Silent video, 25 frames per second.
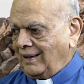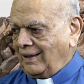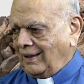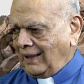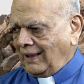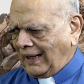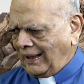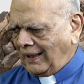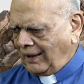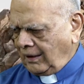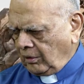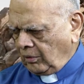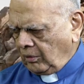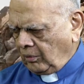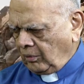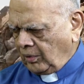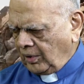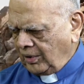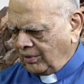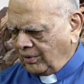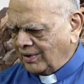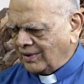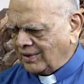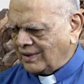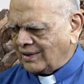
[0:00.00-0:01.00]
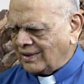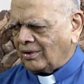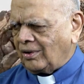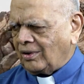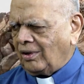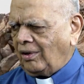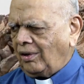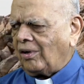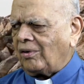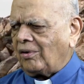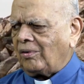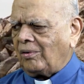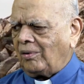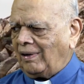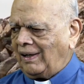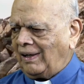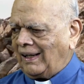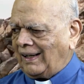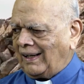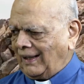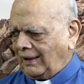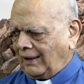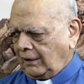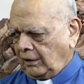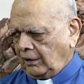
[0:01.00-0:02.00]
And what is colloquial
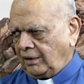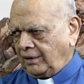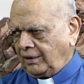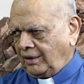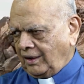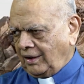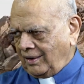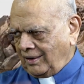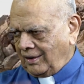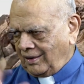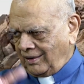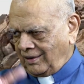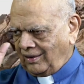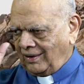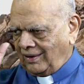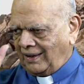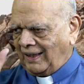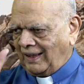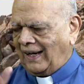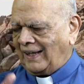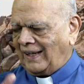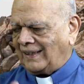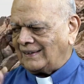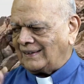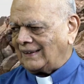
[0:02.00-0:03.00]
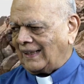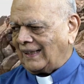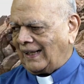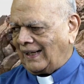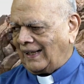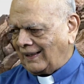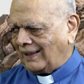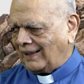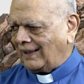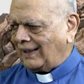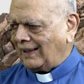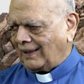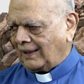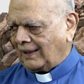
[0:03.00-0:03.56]
Greek, not the high scale Greek,